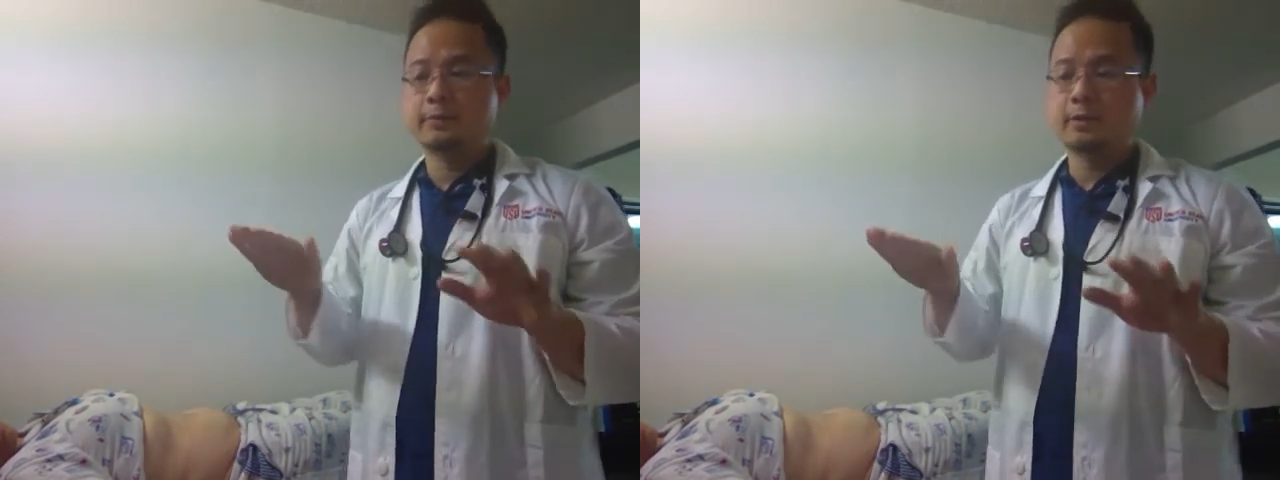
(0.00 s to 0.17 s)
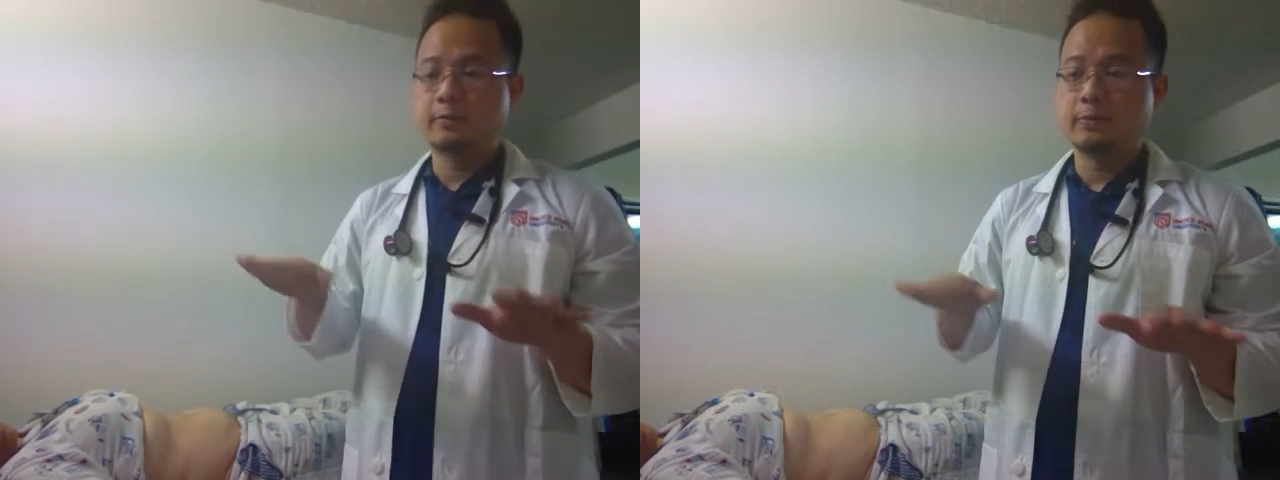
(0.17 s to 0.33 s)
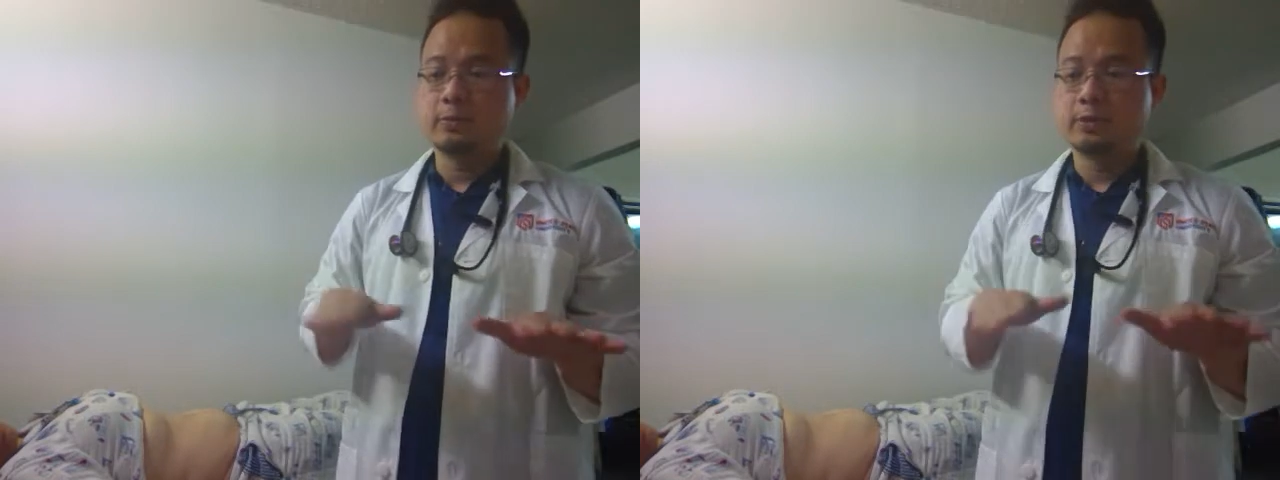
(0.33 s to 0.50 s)
the
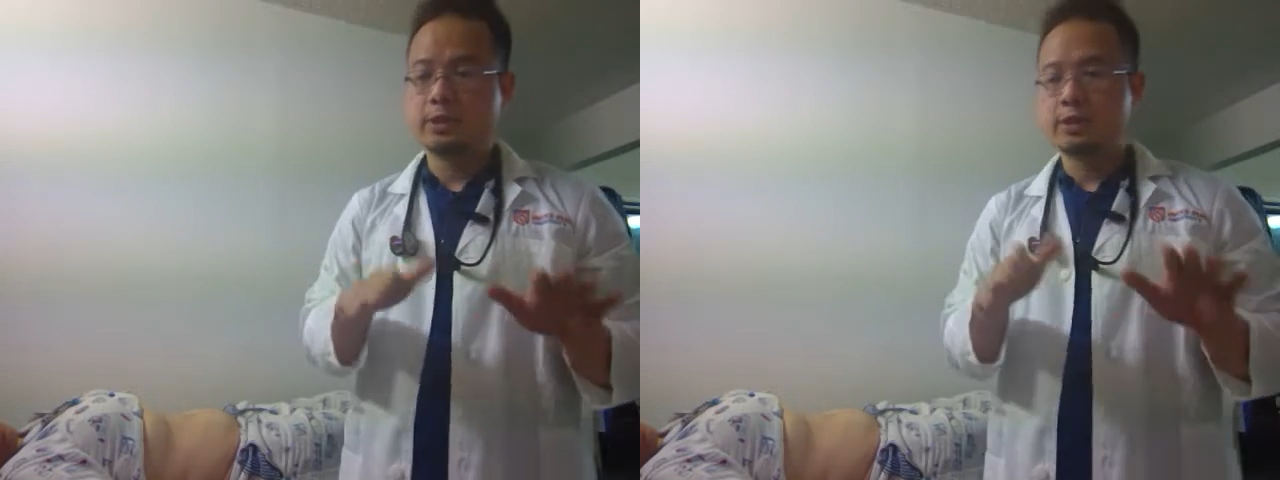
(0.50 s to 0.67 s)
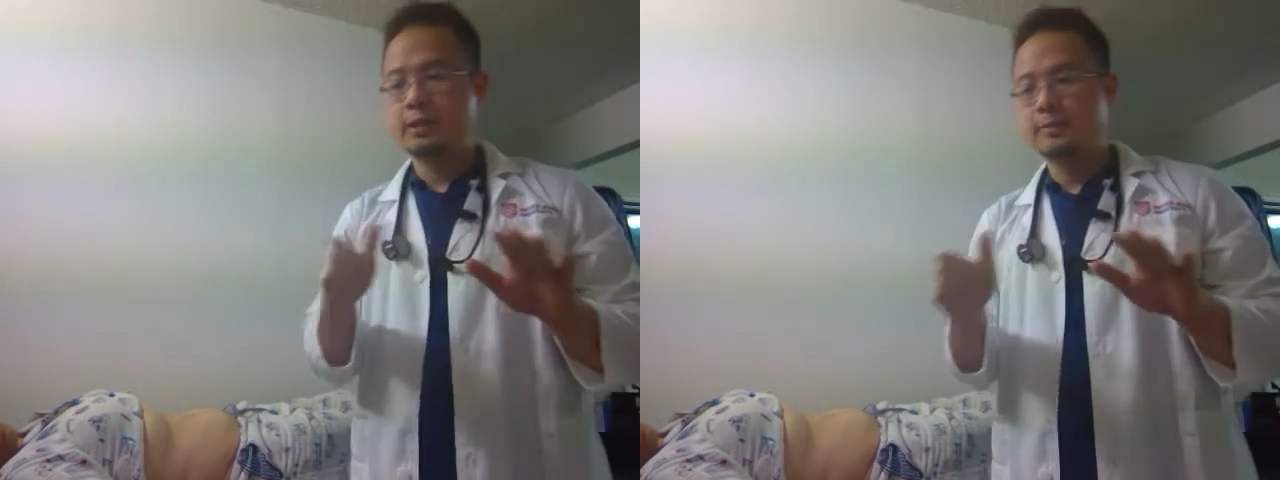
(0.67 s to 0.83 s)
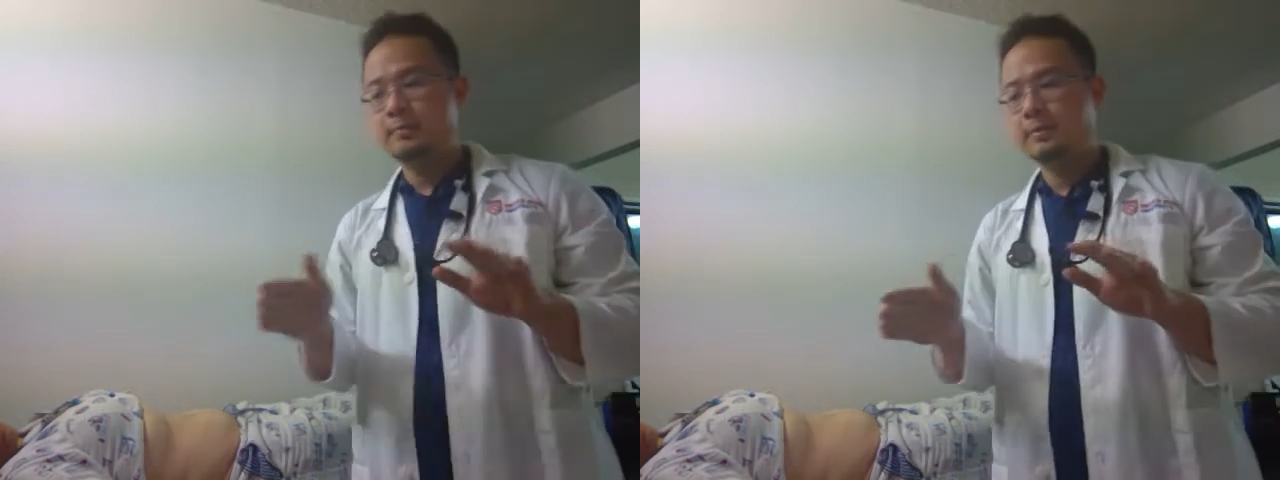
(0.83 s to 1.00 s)
fluid
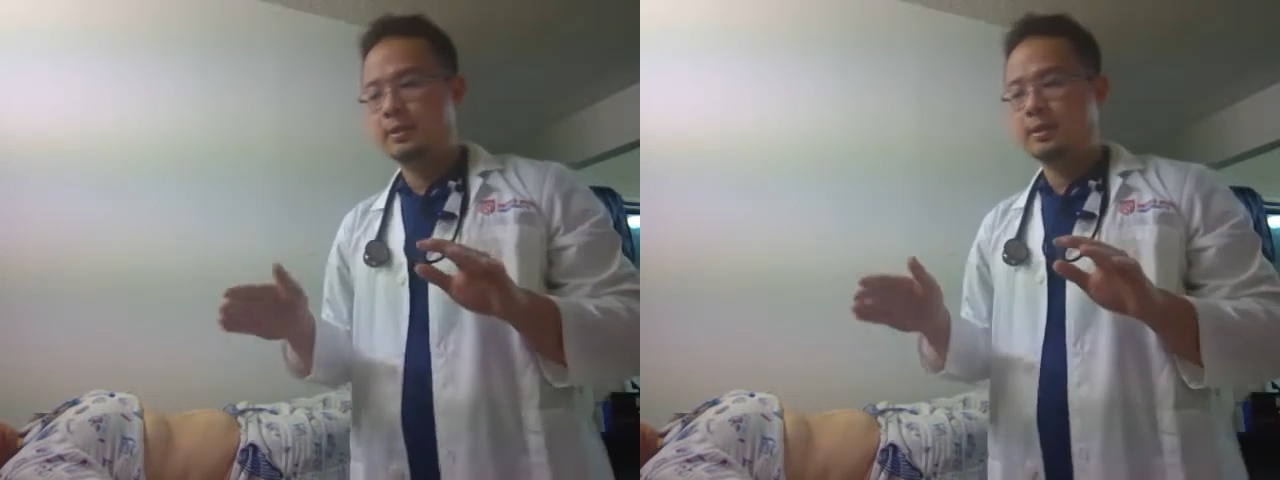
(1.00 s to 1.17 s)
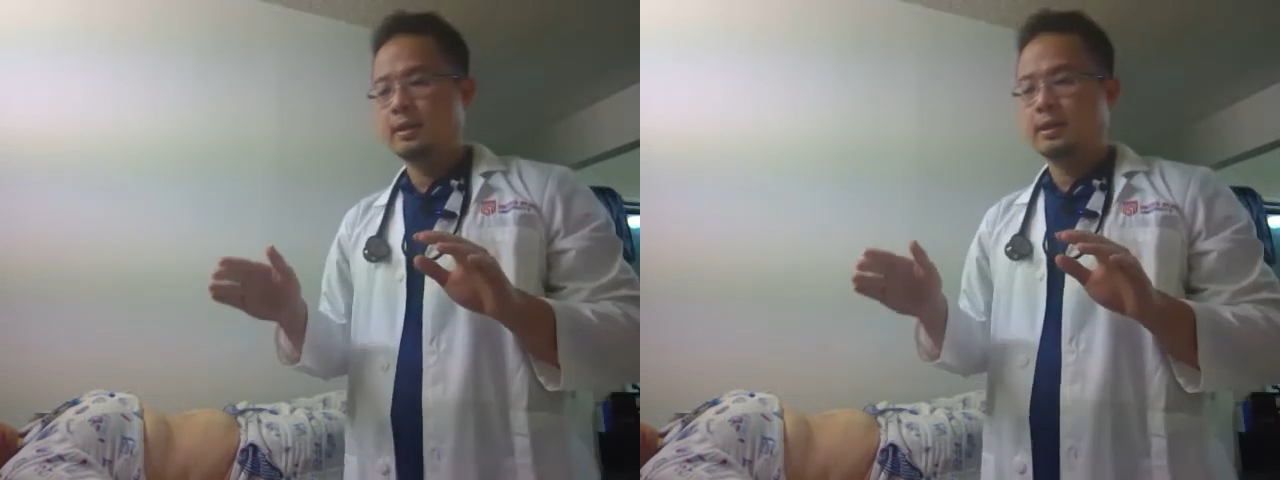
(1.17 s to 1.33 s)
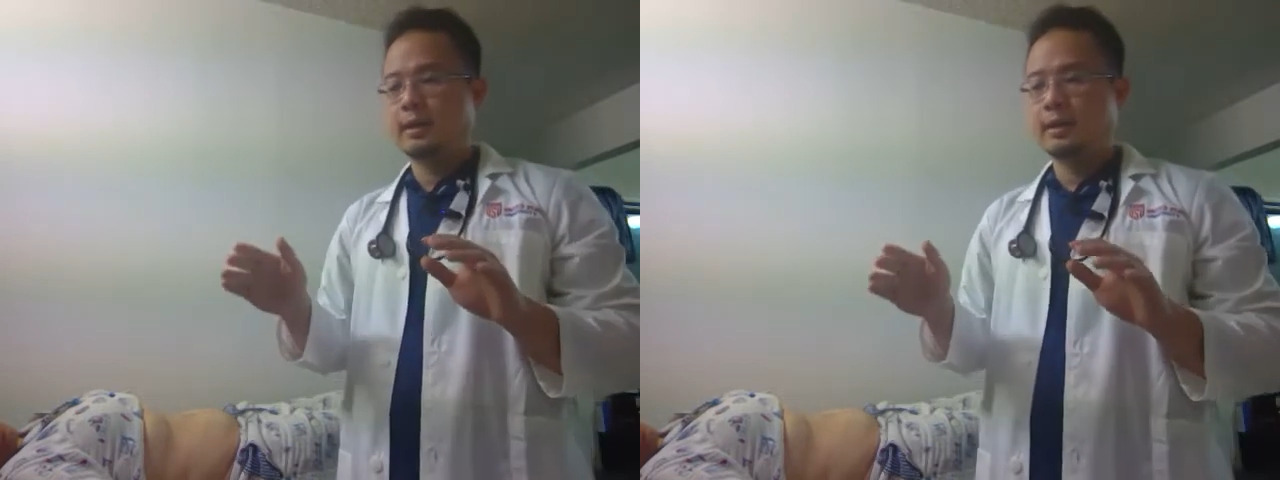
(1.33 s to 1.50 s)
sheet
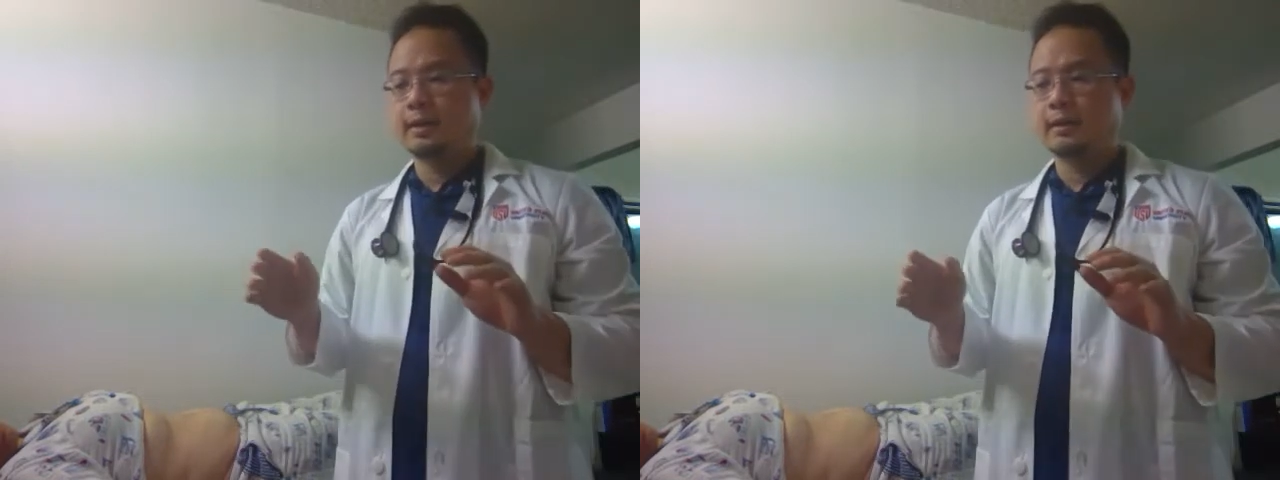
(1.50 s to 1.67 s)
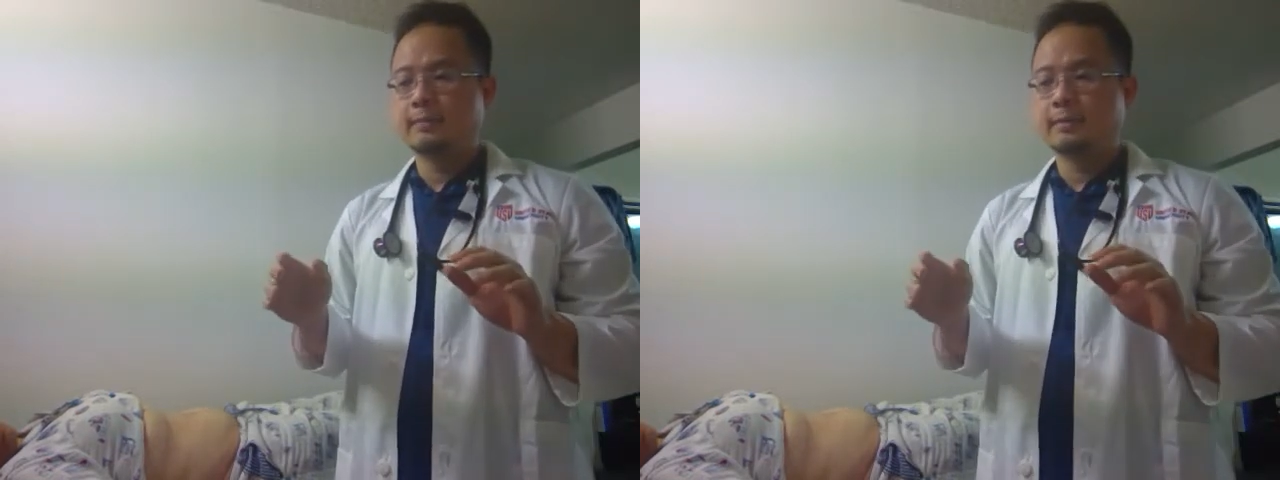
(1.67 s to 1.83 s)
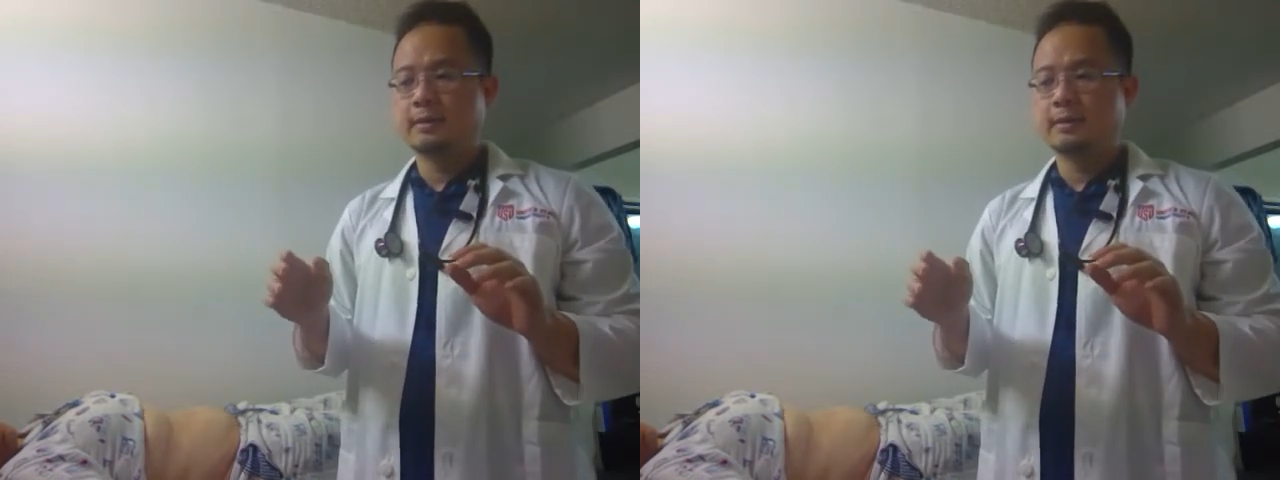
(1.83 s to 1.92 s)
uh,